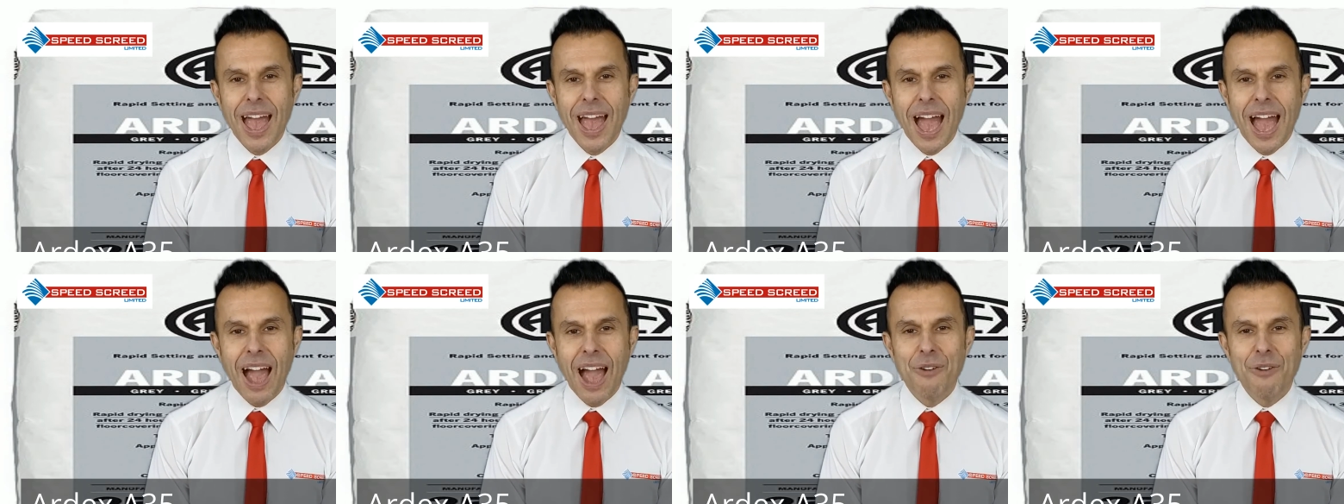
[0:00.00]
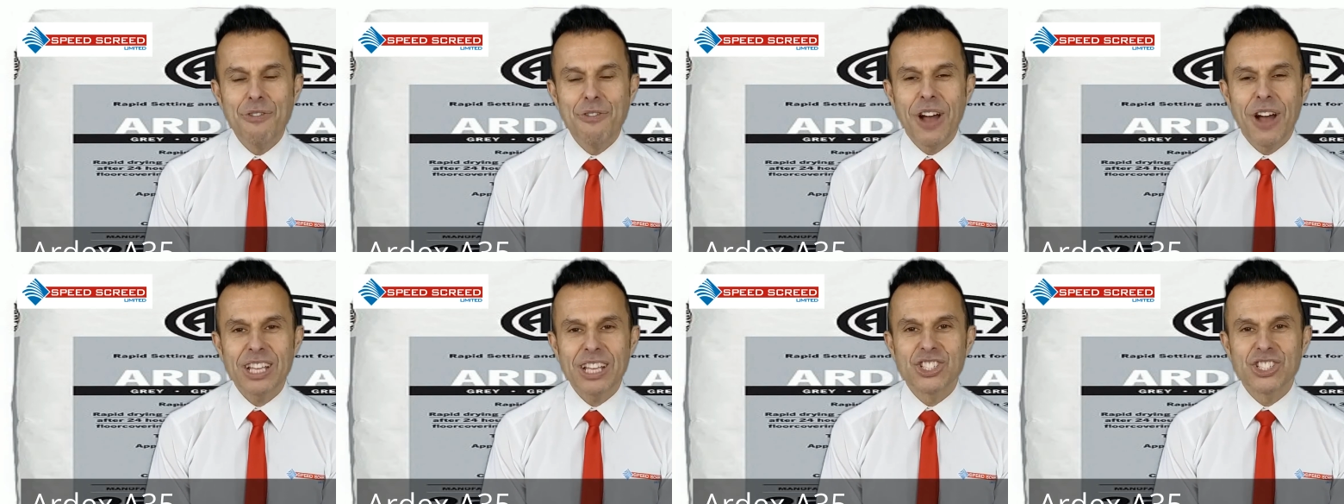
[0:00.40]
How
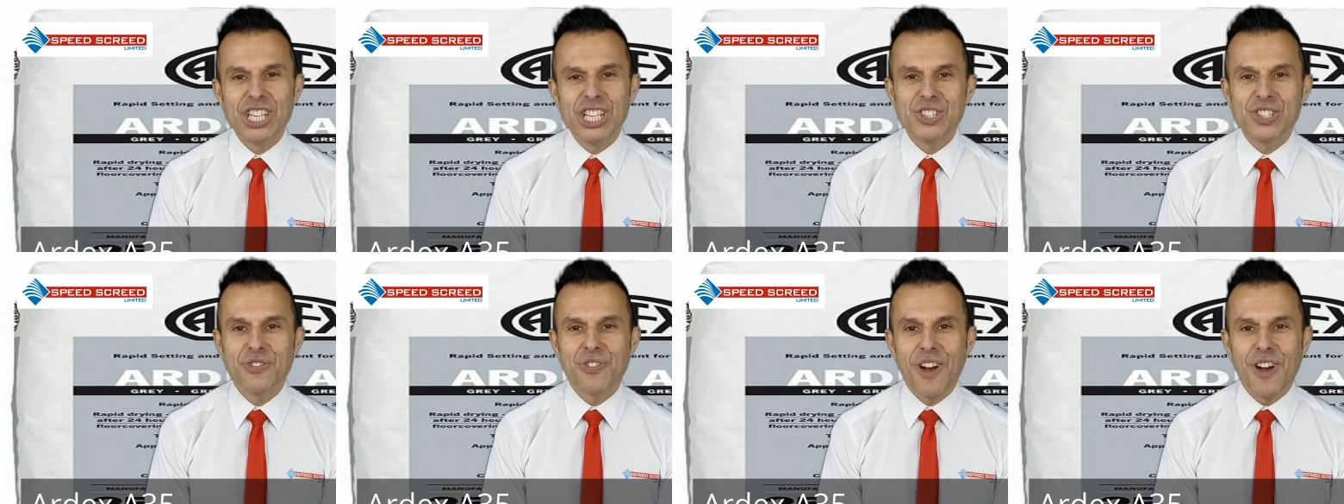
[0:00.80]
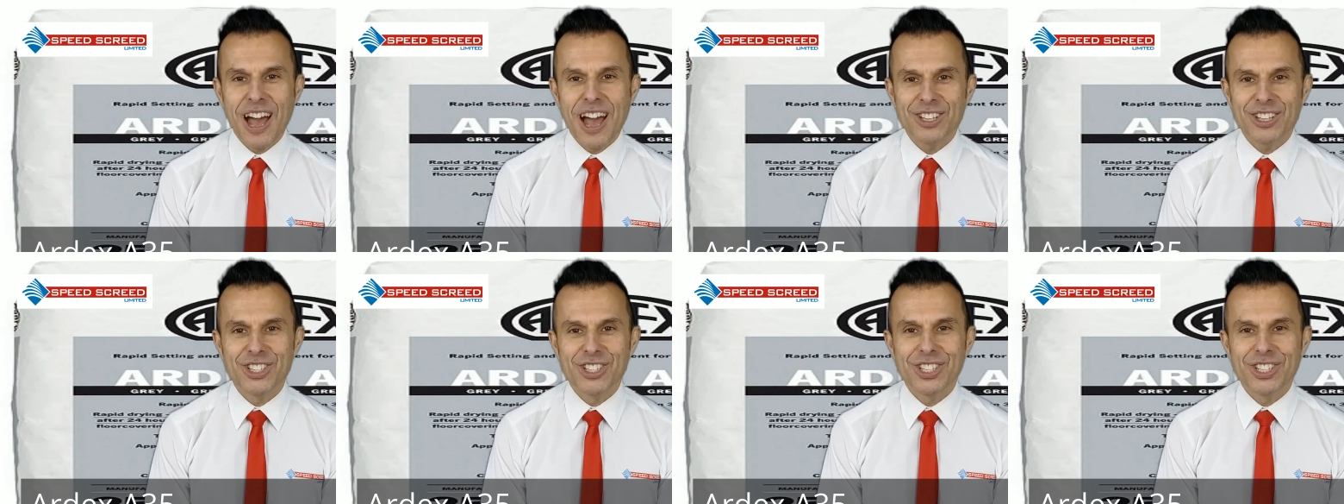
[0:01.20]
fast is
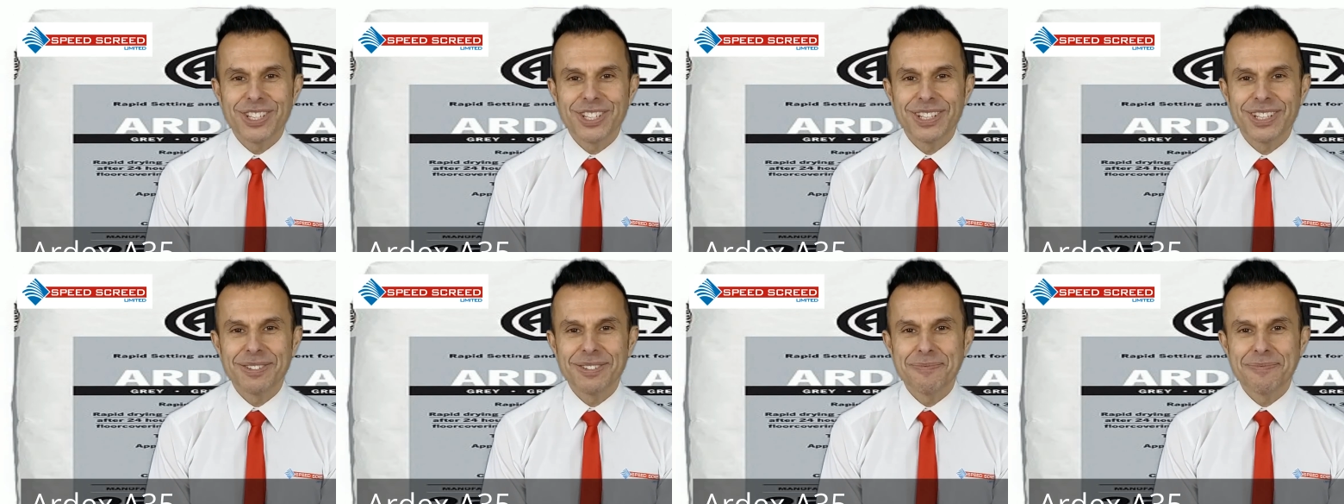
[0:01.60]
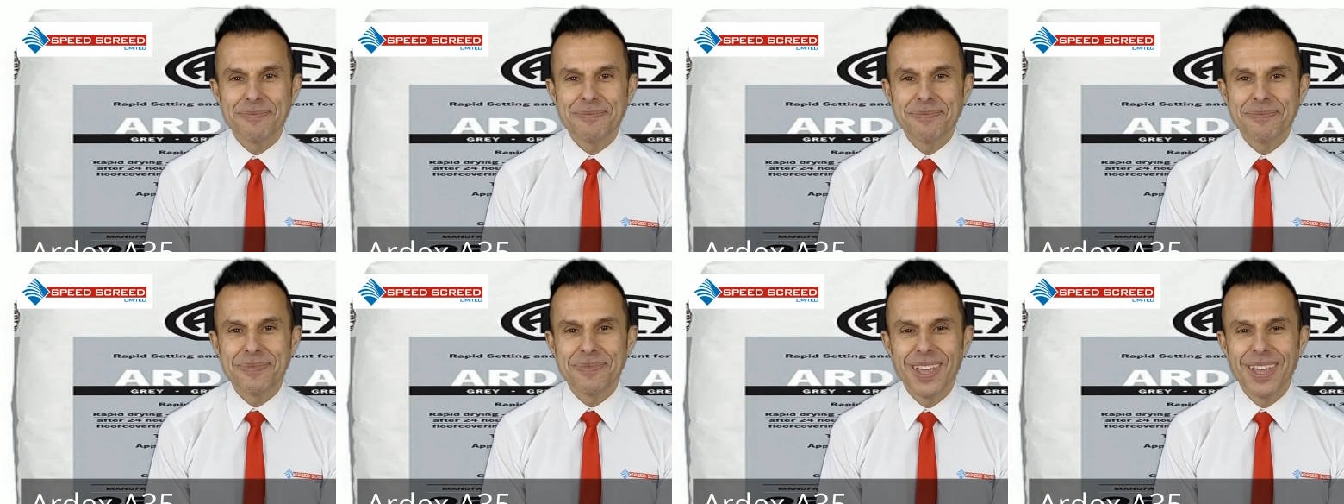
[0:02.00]
fast?
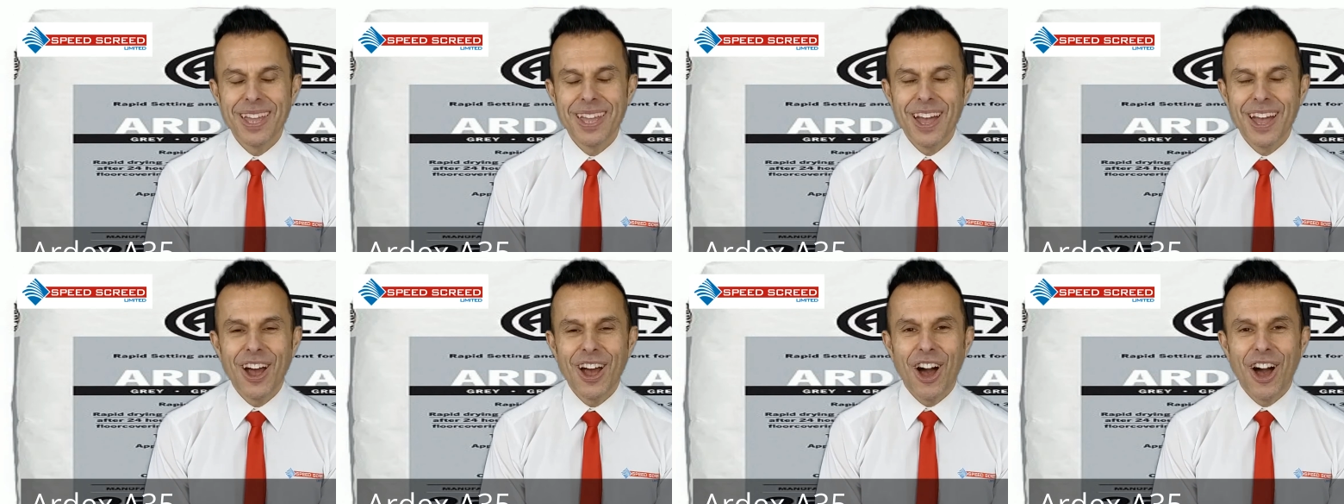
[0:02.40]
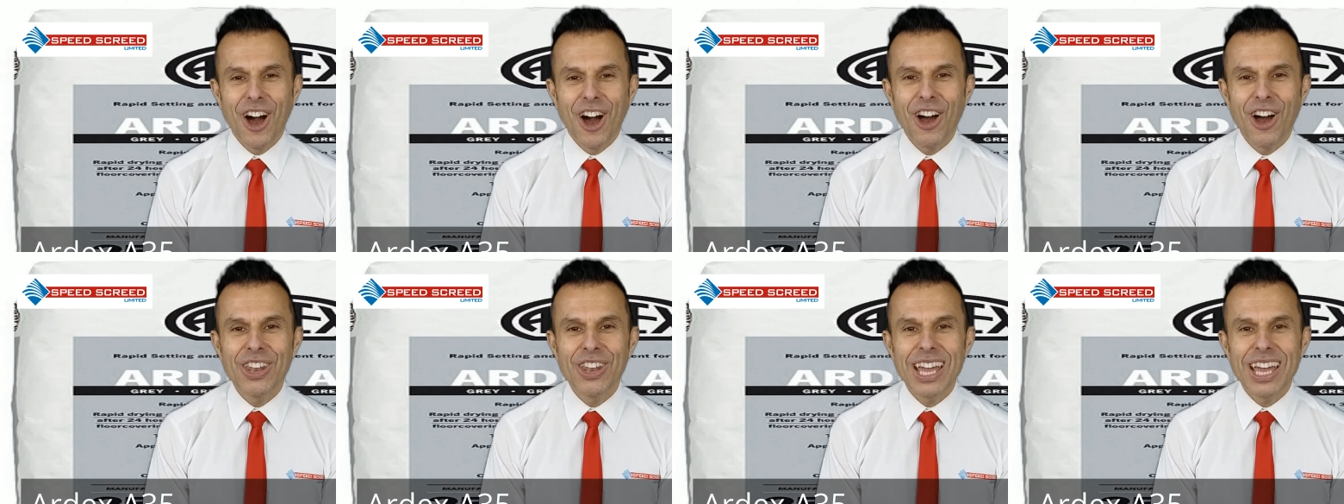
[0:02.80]

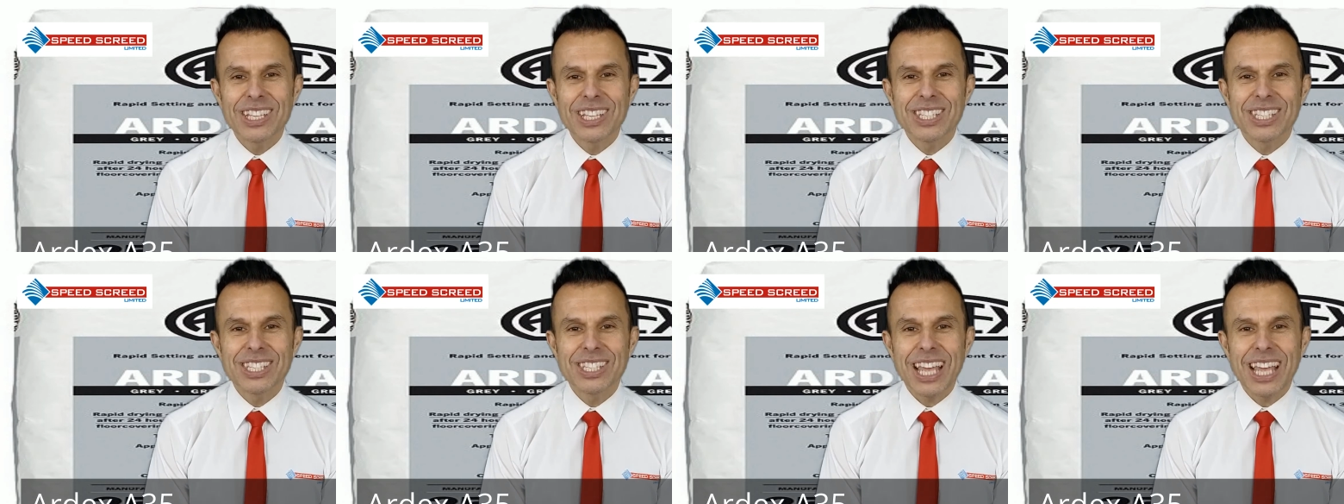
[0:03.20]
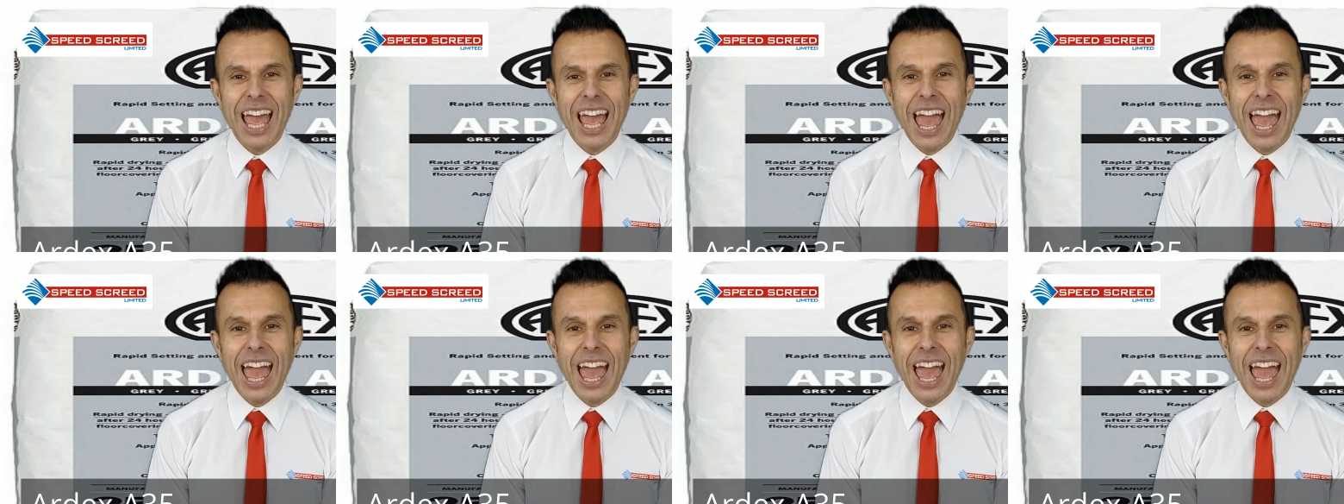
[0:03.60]
Ardex